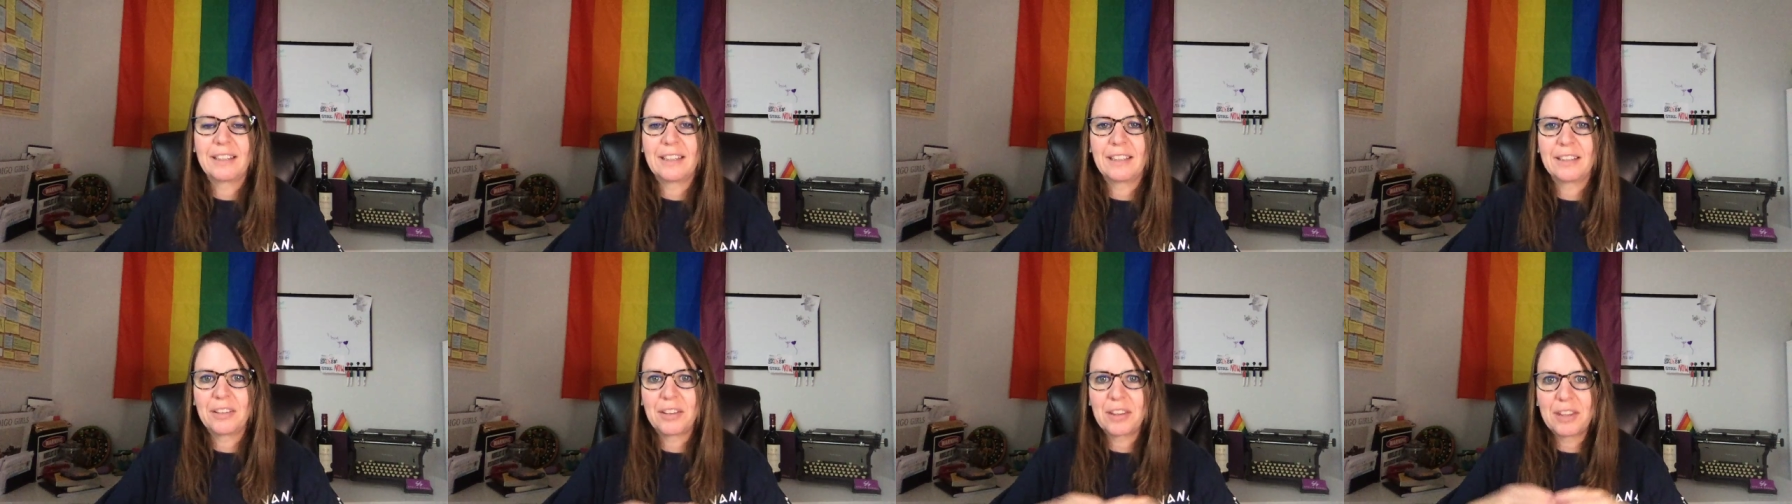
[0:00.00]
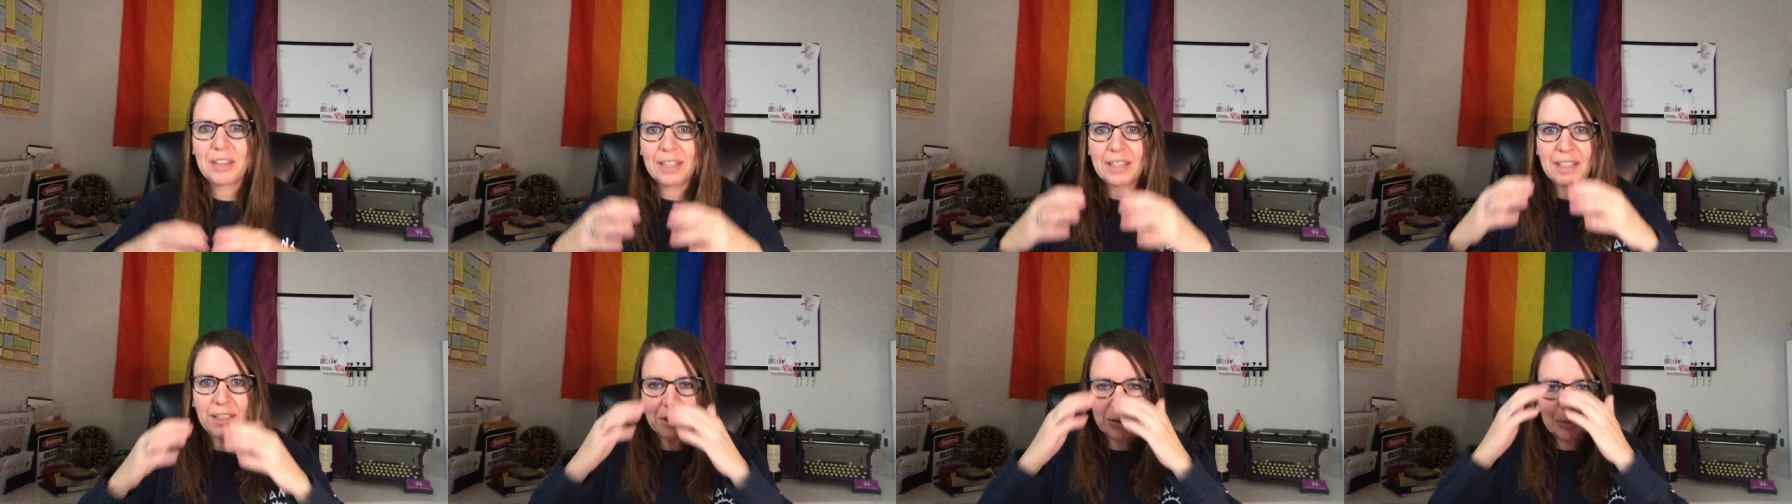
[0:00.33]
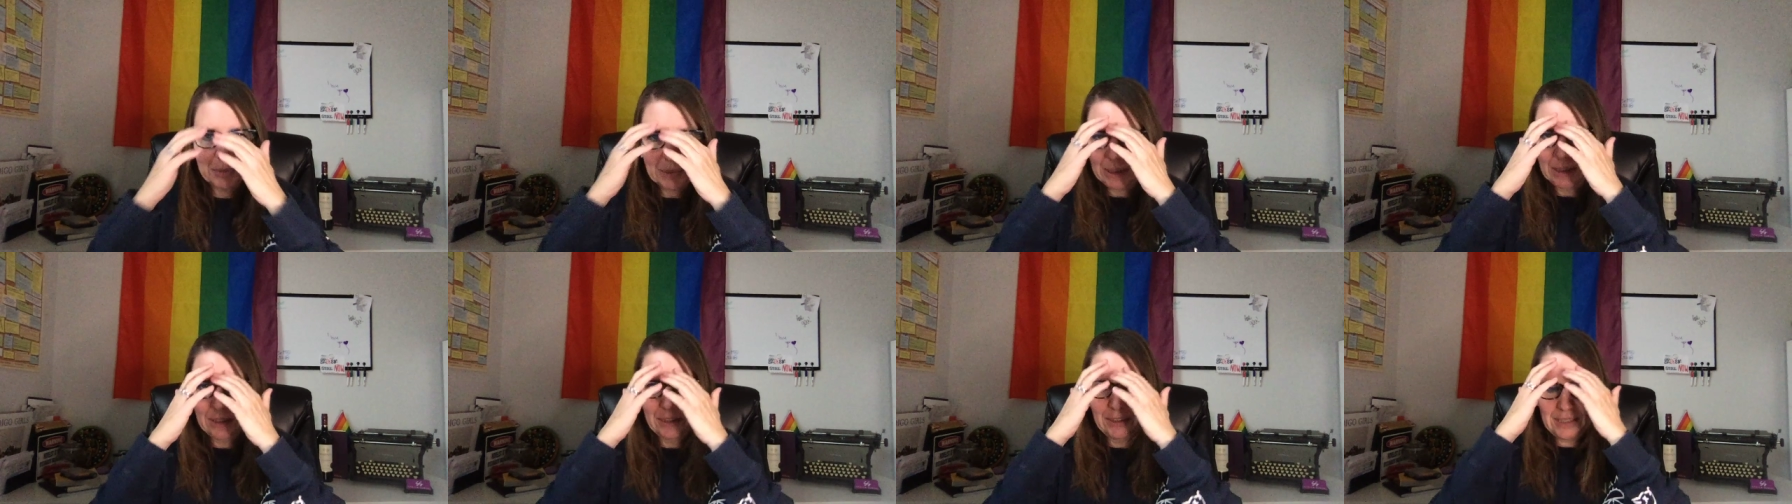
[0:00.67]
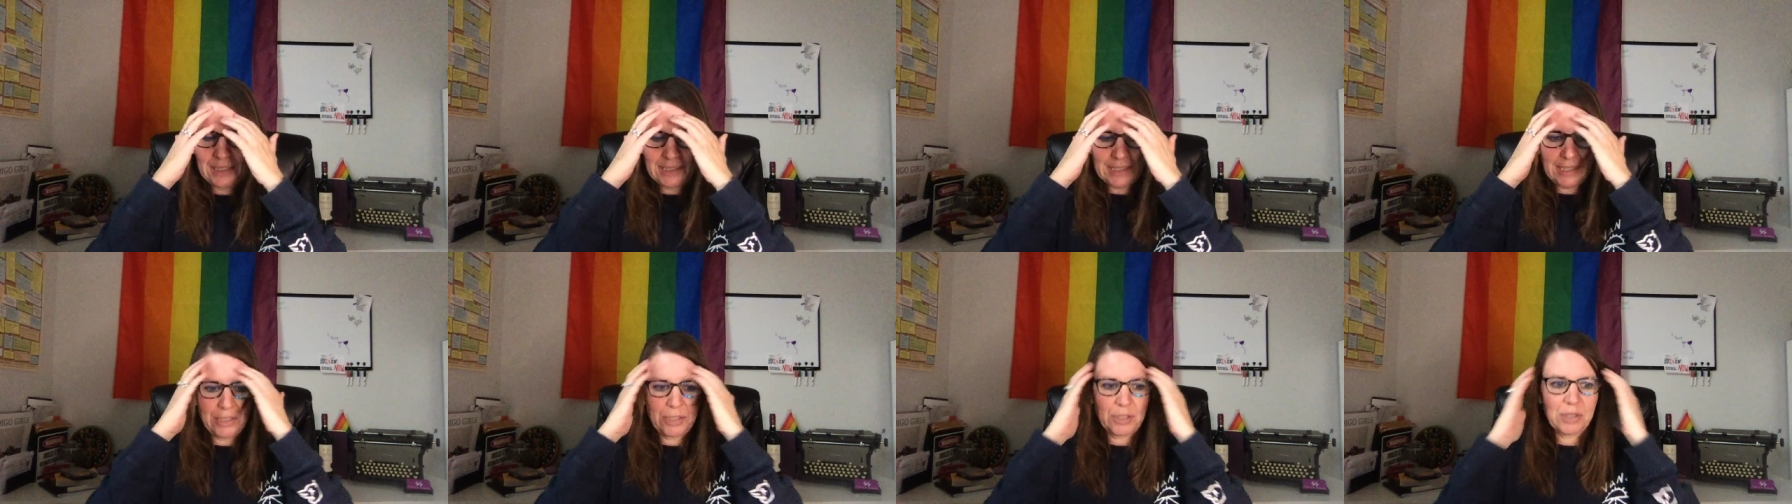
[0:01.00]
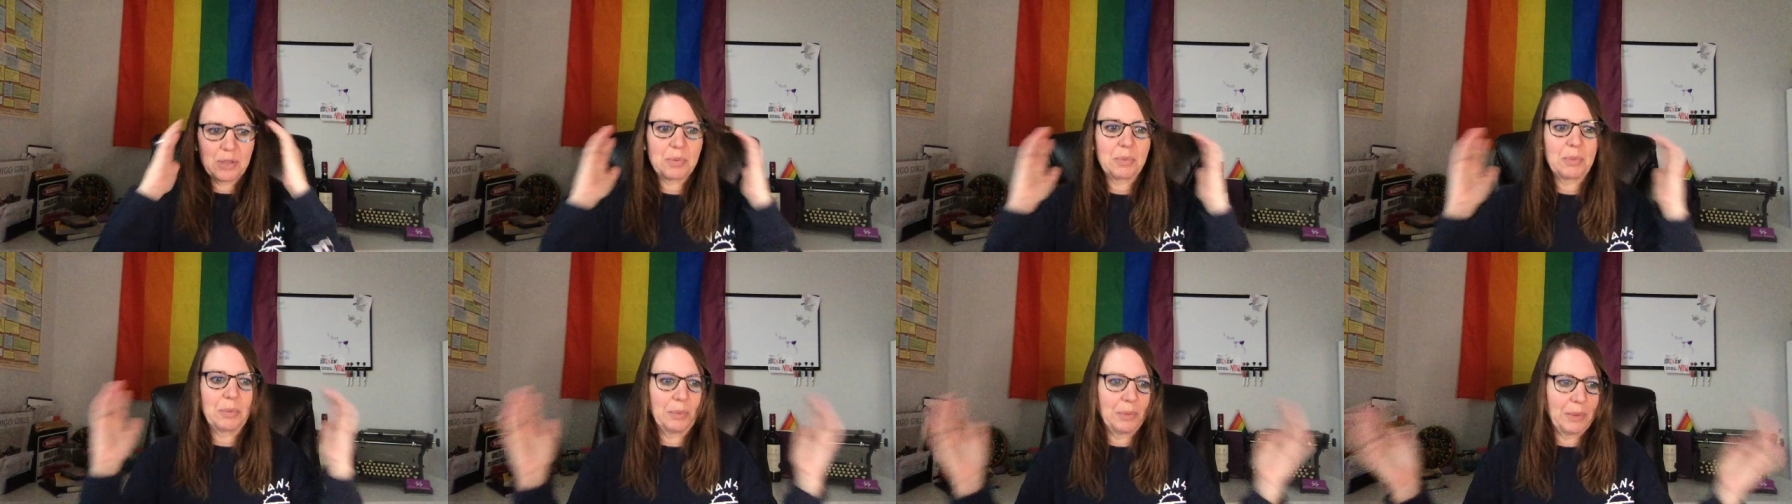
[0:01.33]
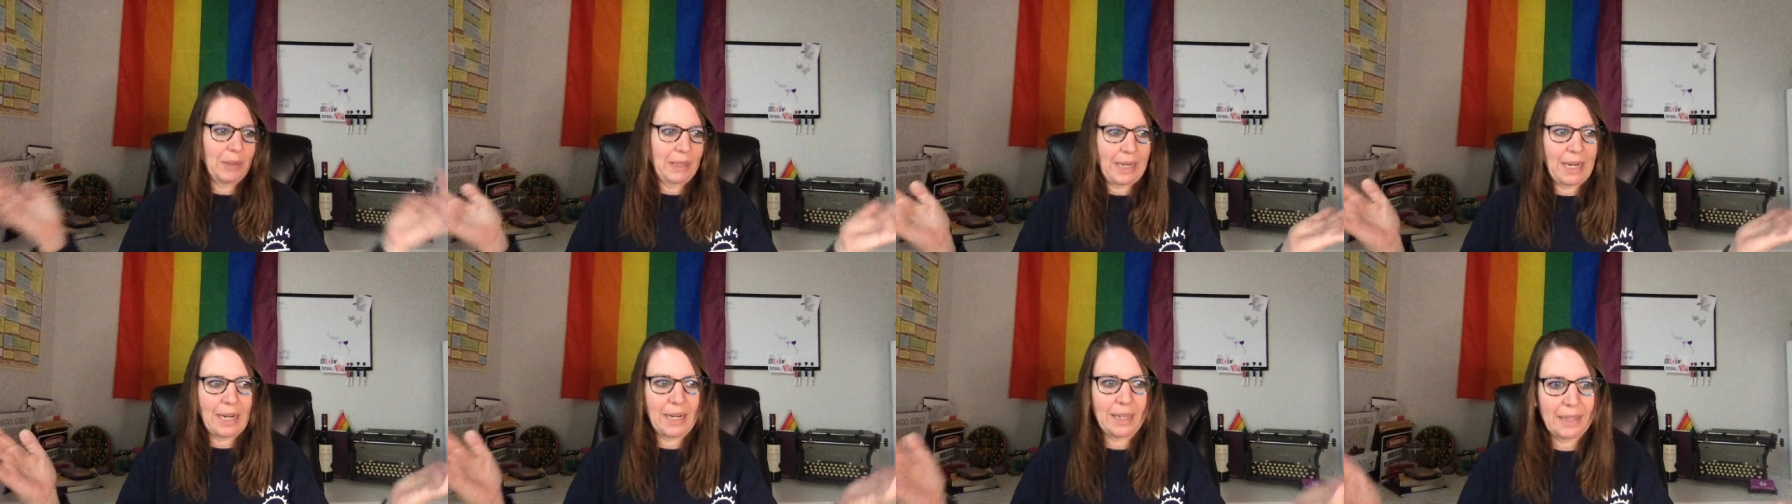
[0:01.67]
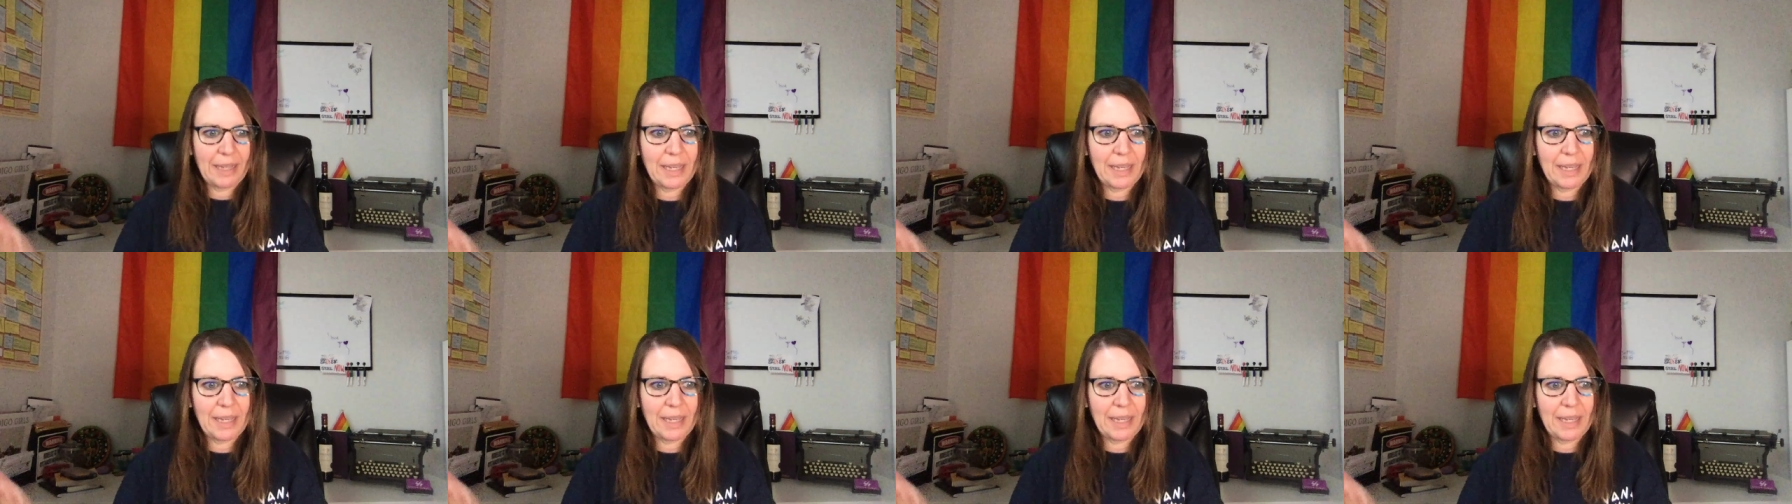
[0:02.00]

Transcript: and thinking, oh my goodness, I just went out of